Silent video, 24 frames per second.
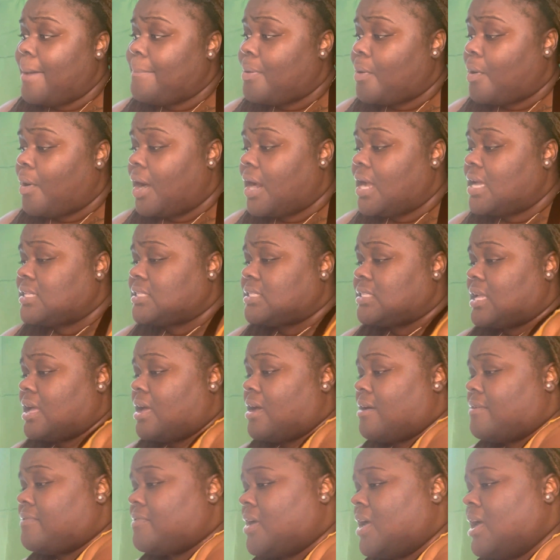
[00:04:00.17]
part and
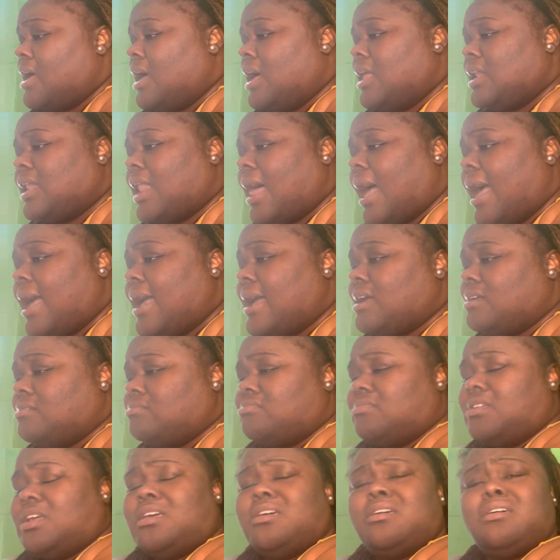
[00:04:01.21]
stuff.
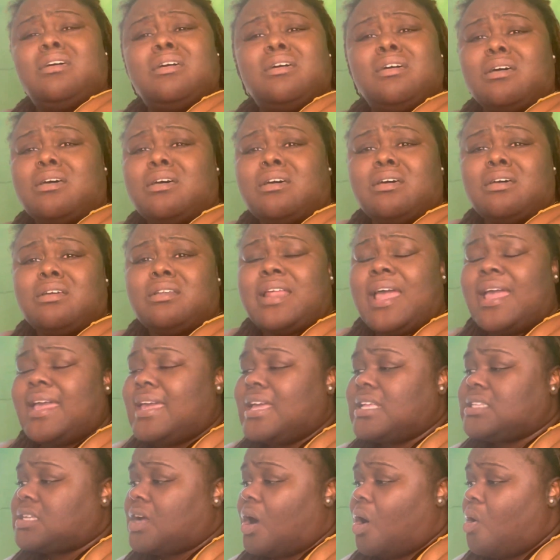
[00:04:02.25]
Like, that
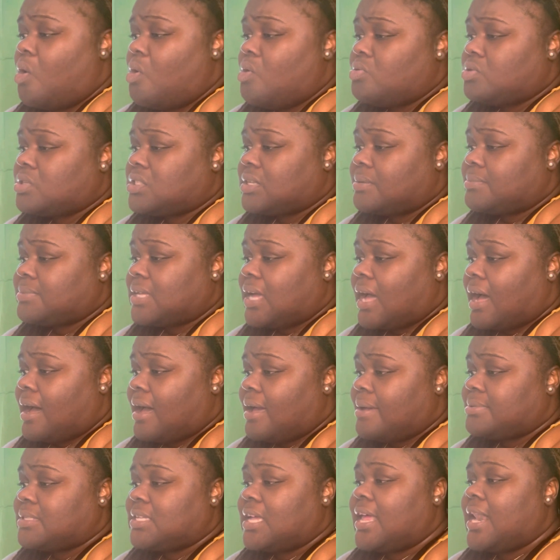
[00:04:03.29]
gets old
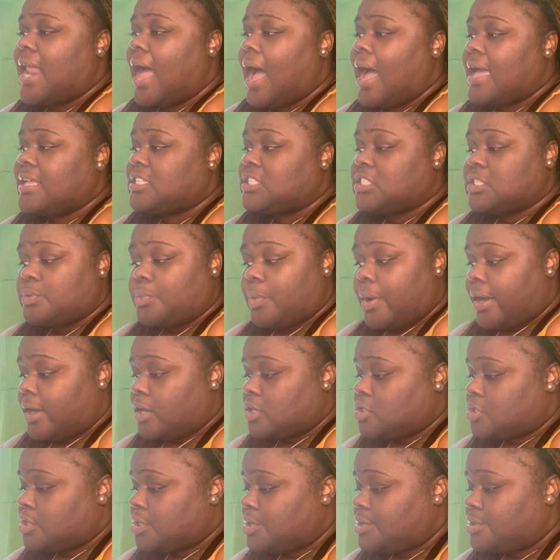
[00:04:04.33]
sometimes. And I swear
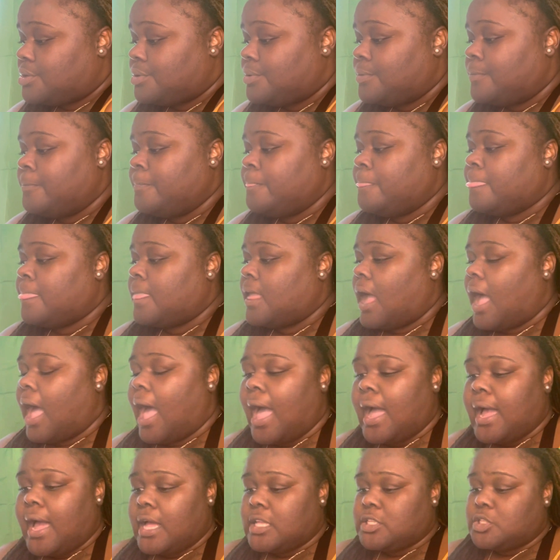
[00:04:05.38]
to you,
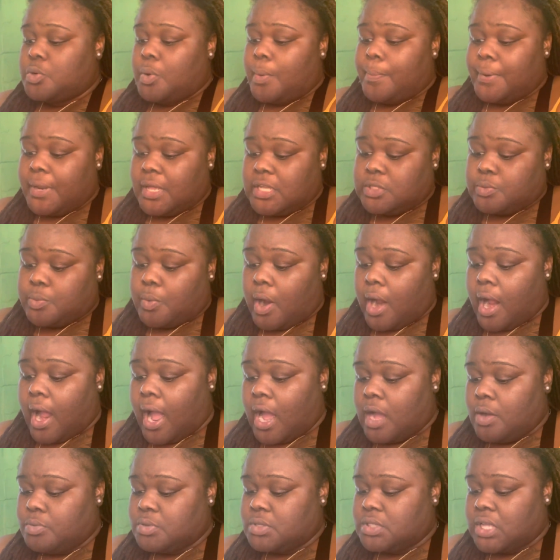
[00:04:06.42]
I got to a place where
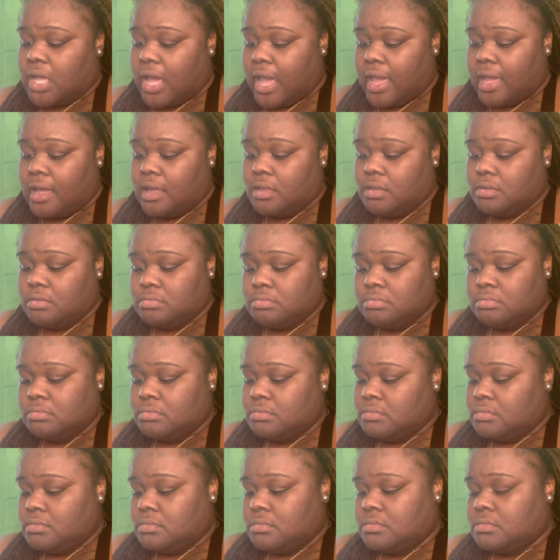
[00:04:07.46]
I was like,
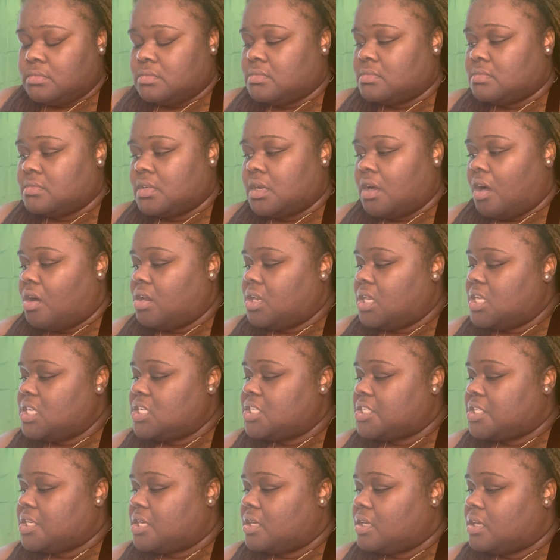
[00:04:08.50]

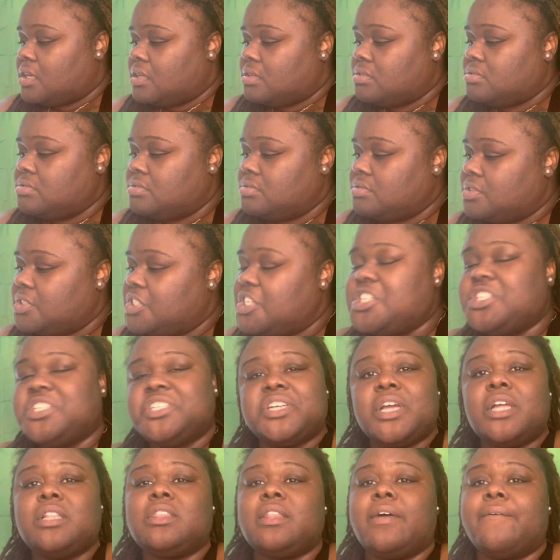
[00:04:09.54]
Arleisha, just
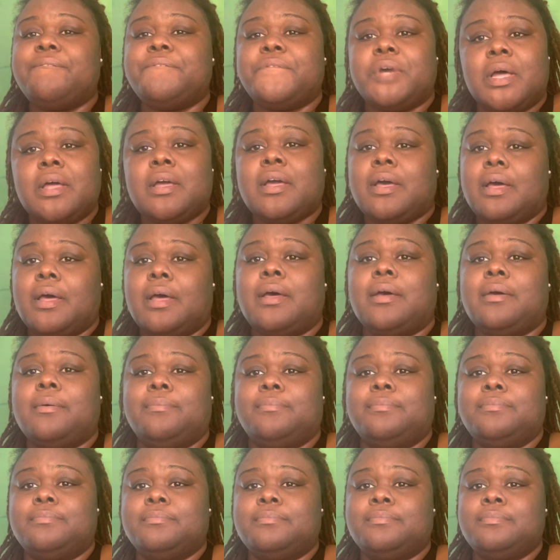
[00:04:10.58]
shut the fuck
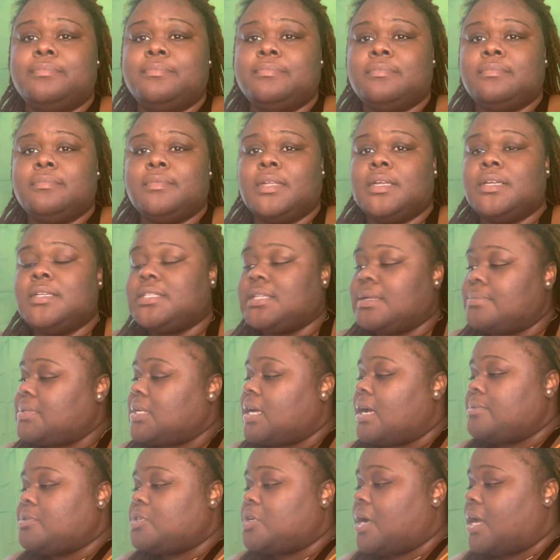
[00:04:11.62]
up.
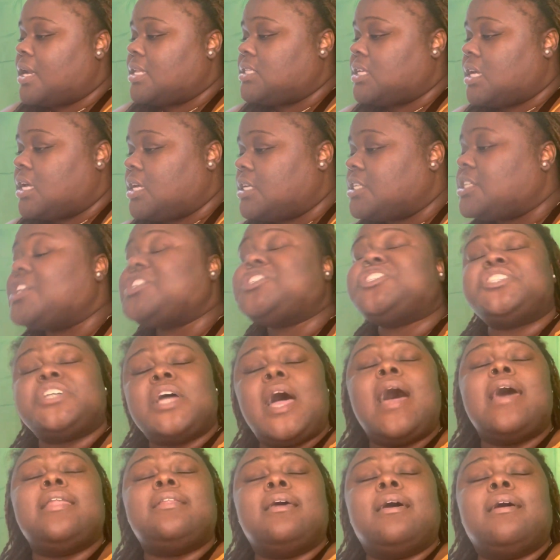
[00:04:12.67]
Sometimes you got to tell you,
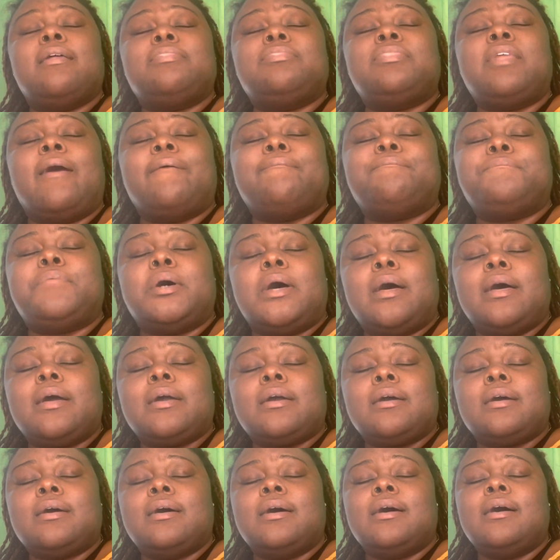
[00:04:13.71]
shut the
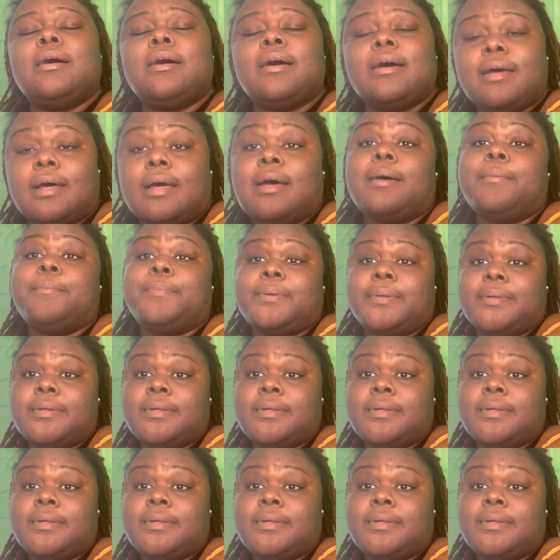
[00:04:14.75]
fuck up.